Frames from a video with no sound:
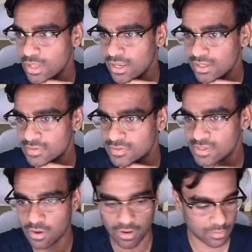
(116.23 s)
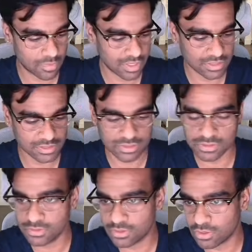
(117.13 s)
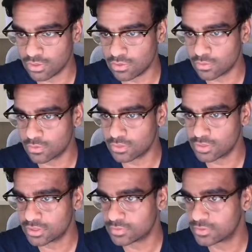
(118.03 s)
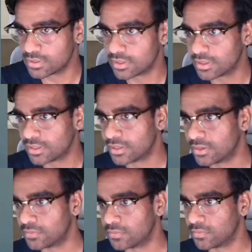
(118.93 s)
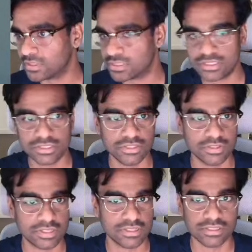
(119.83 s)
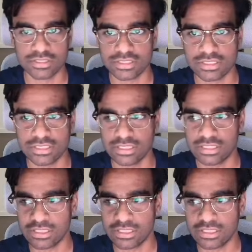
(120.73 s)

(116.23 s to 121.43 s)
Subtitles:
let's hop into Claude, which you can see